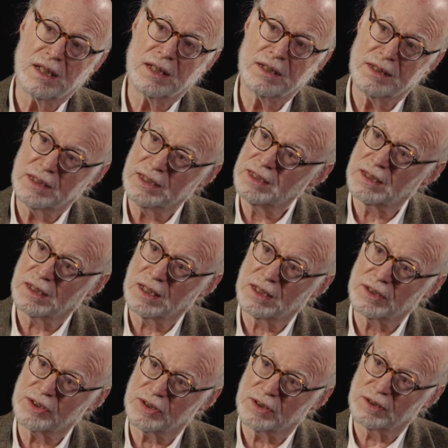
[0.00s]
and the
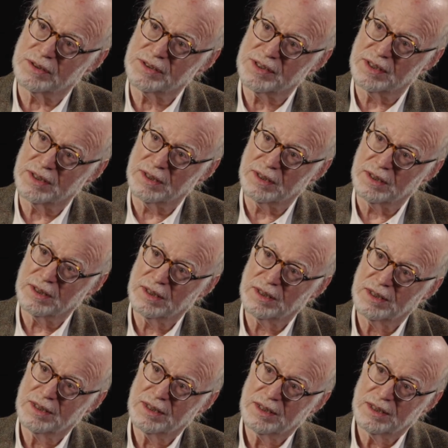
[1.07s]
ecological city,
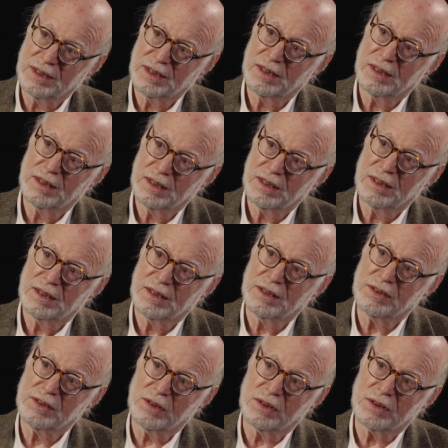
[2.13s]

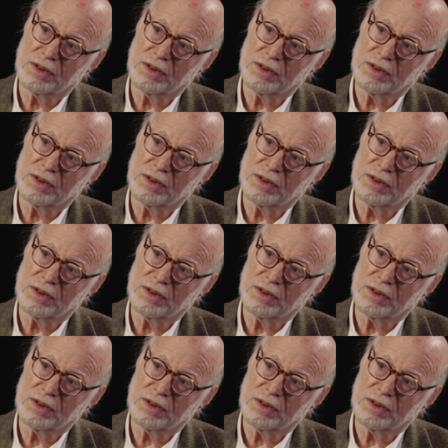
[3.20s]
as long